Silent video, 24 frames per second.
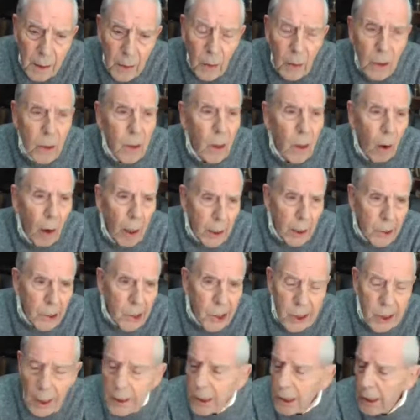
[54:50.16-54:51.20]
you know, God
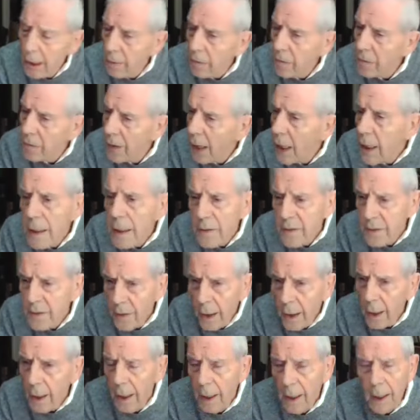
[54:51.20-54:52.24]
is such a
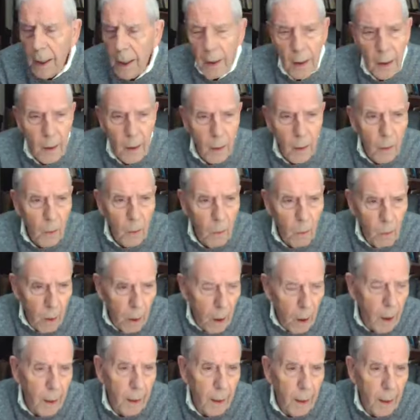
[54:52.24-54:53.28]
faithful
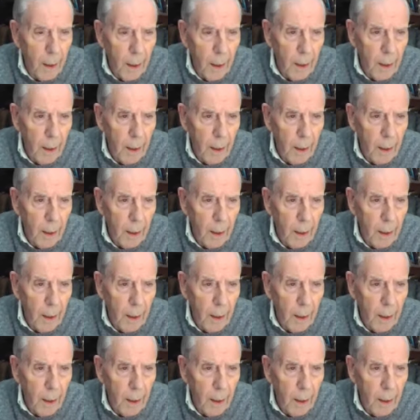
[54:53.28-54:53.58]
one